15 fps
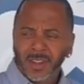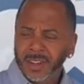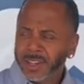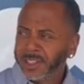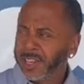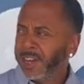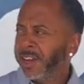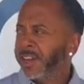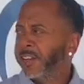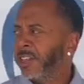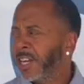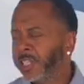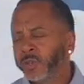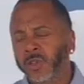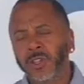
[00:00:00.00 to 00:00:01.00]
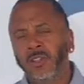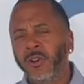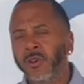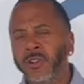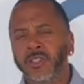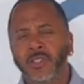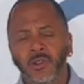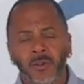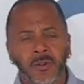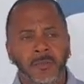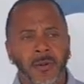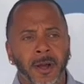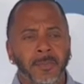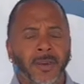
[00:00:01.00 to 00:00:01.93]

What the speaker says: And that's what the Lord is doing, man,